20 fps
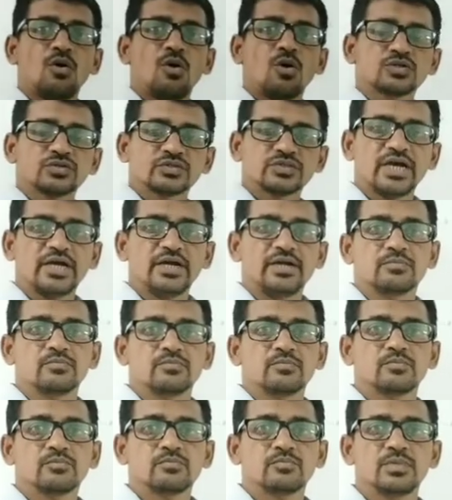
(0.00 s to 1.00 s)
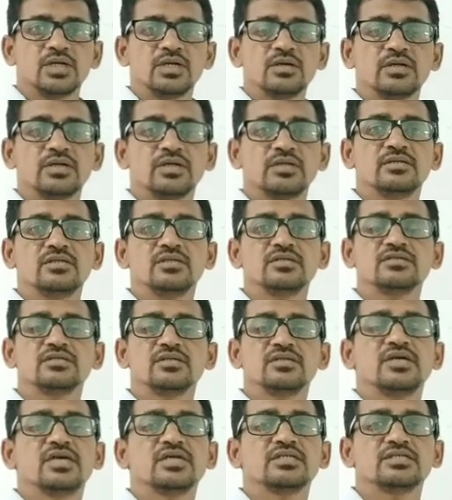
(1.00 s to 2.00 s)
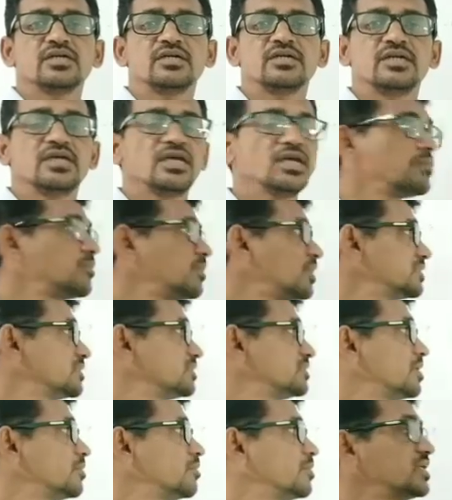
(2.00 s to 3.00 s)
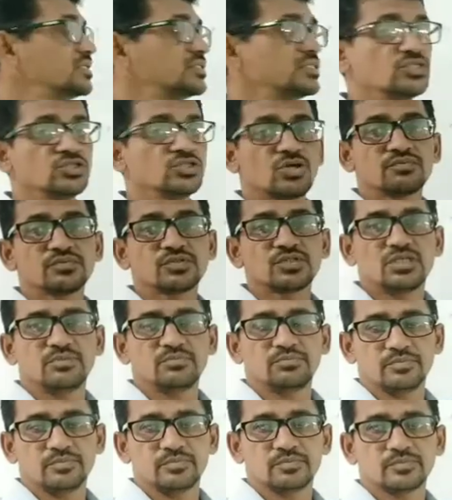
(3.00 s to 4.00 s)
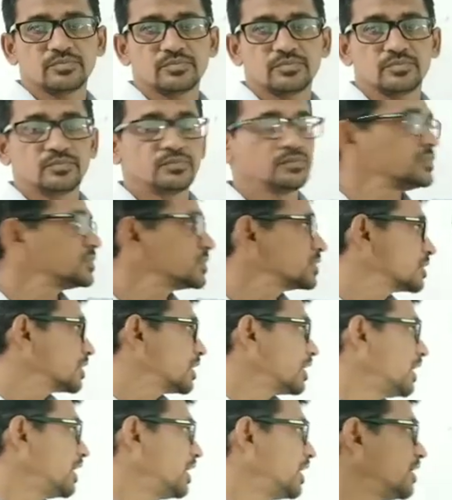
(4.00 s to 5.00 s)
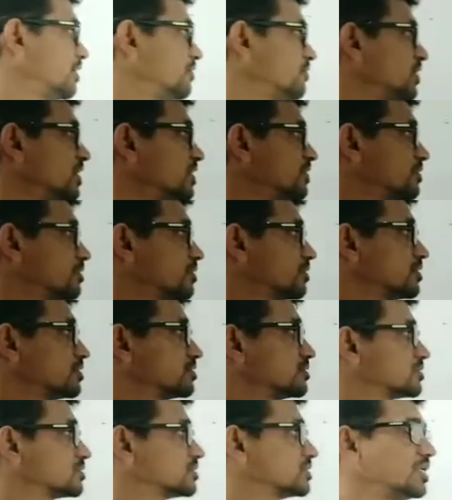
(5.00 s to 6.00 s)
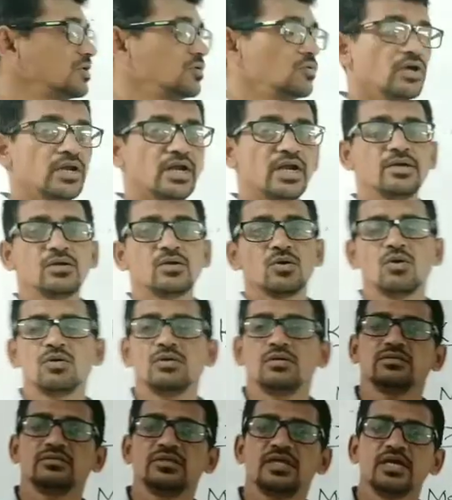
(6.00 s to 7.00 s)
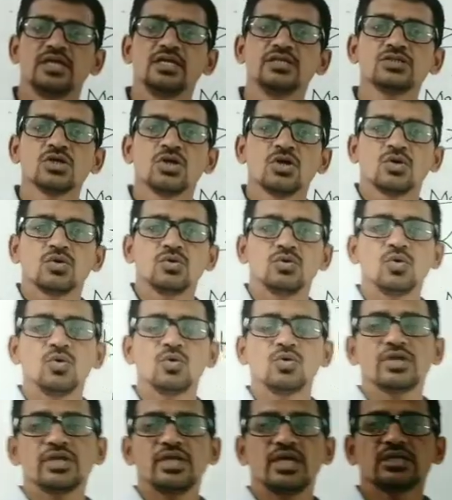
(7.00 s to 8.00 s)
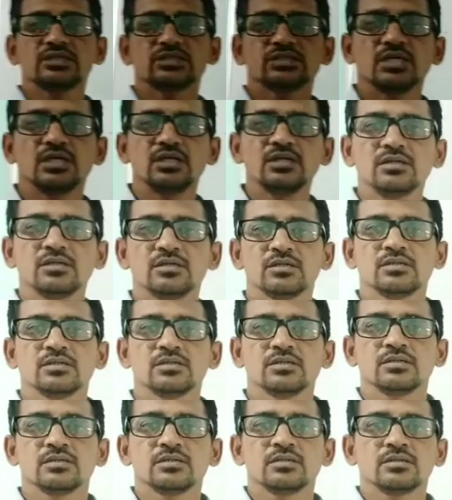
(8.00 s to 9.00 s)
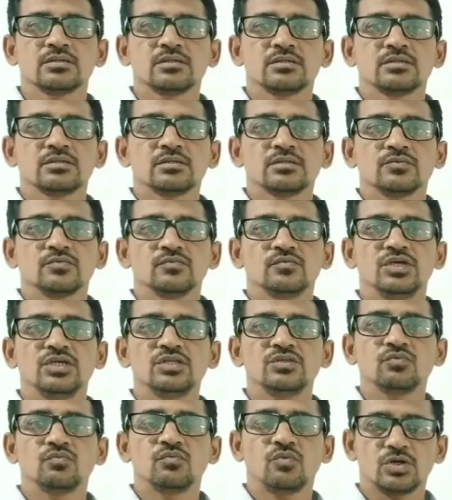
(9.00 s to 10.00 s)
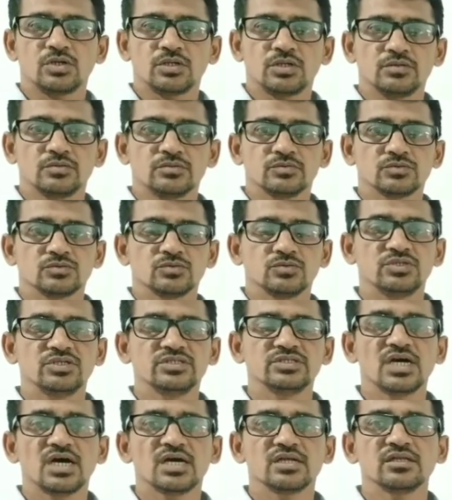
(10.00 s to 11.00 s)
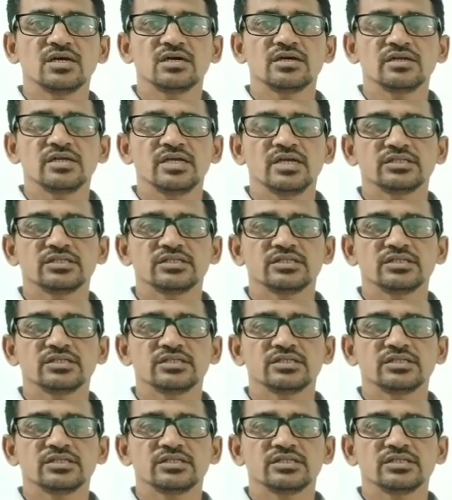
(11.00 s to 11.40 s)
oxide, but this reaction take place in the presence of steam. And with silver and gold, there is no reaction with water. So these are the